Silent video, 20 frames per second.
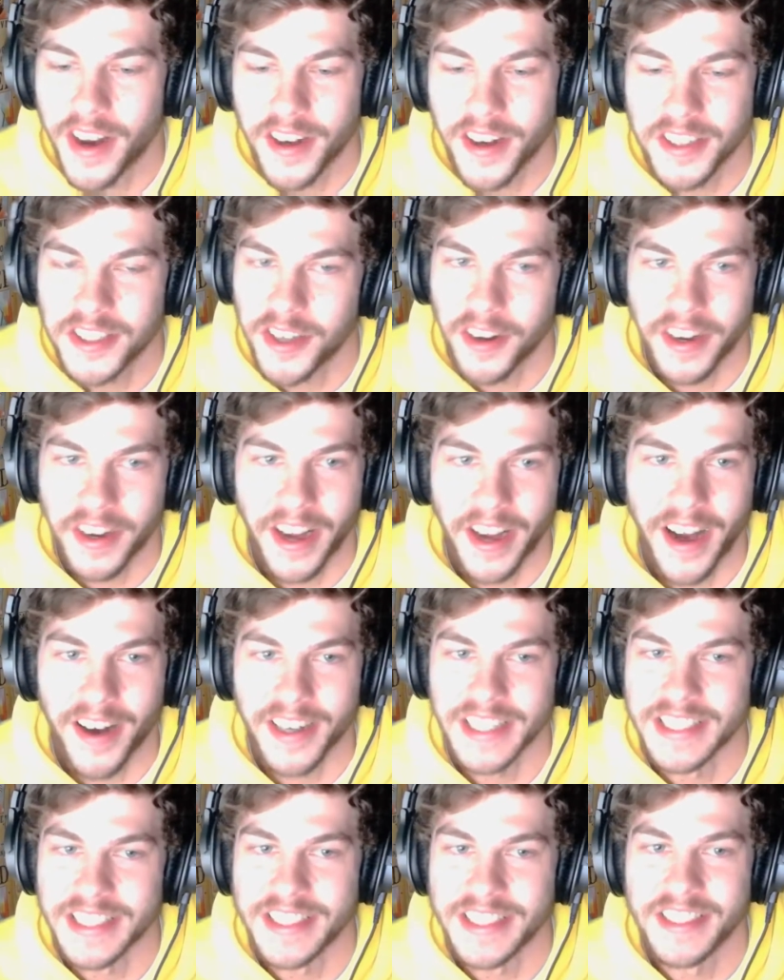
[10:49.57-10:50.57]

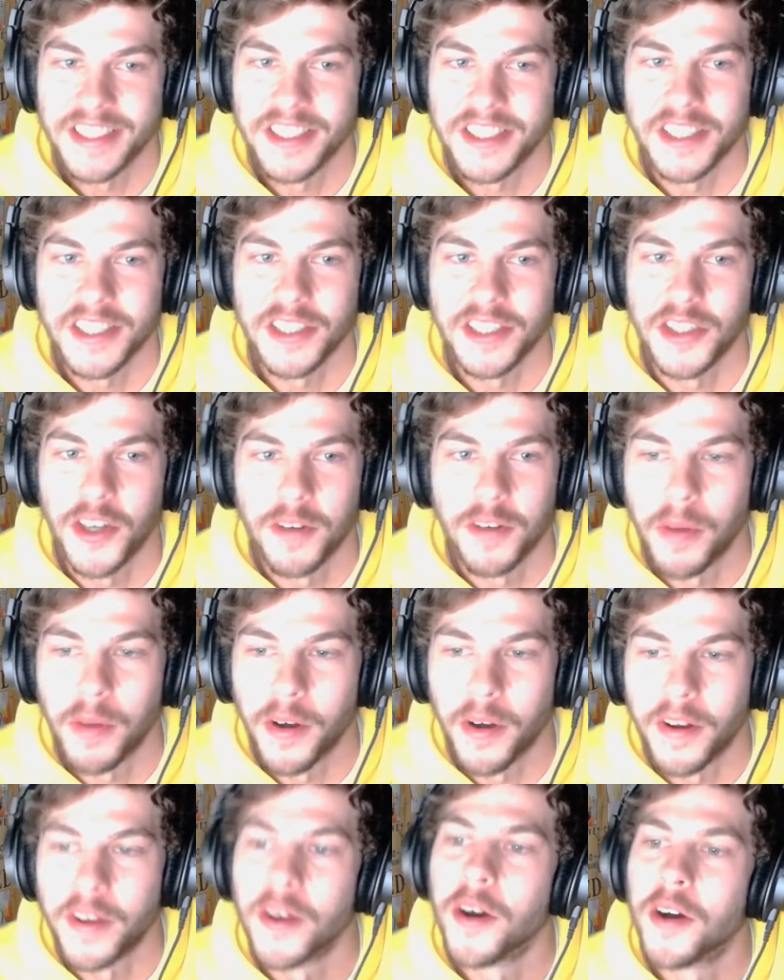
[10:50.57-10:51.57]
Targaryen this shit, burn
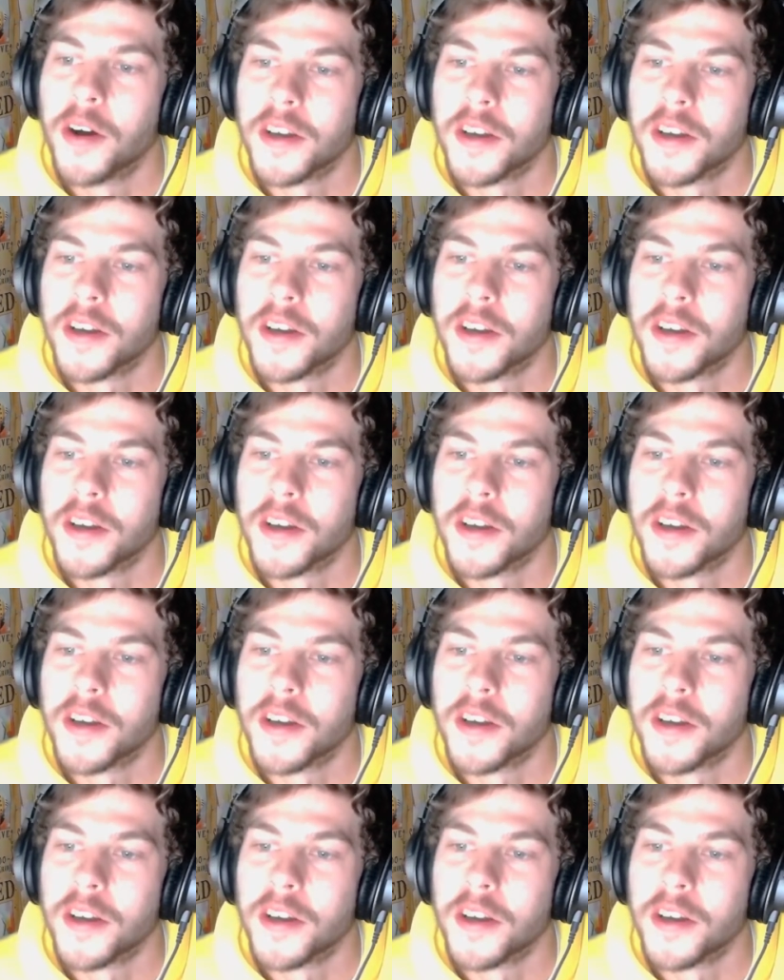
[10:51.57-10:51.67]
it all.